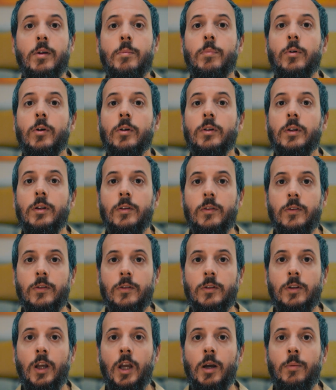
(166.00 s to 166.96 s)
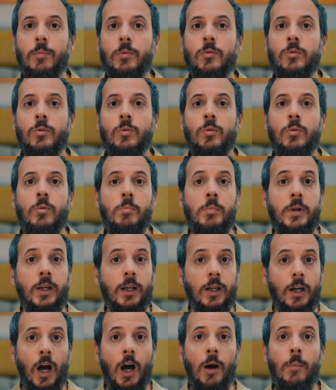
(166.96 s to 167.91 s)
important step to
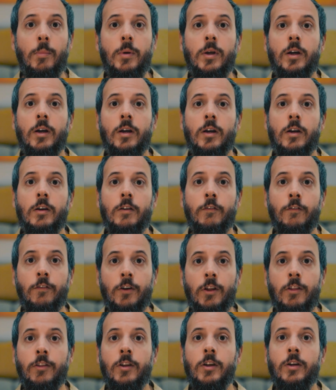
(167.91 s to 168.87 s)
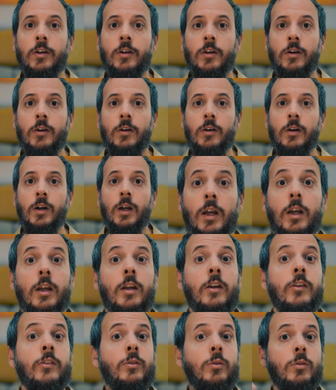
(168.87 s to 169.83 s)
becoming a freethinker
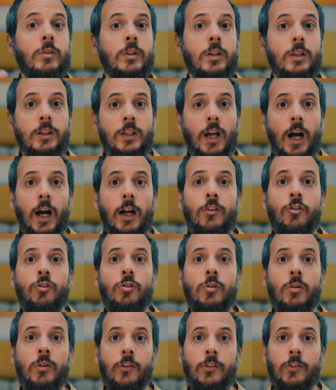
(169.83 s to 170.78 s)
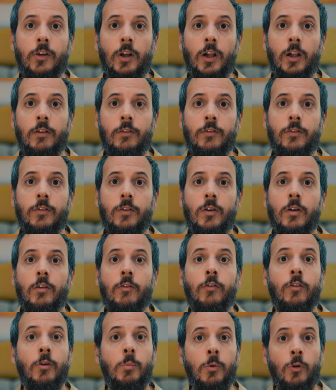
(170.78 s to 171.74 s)
is to detach yourself
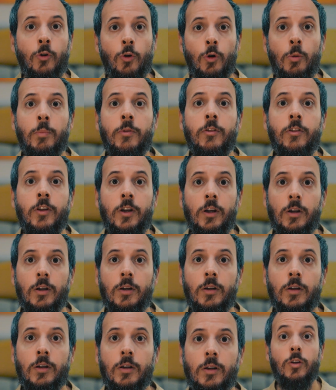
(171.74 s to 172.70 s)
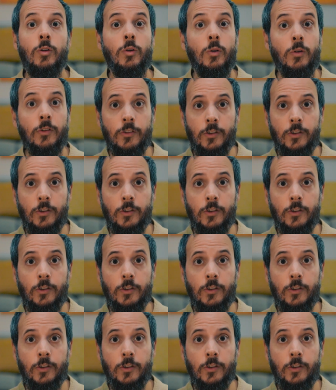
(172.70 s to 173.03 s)
from groupthink. You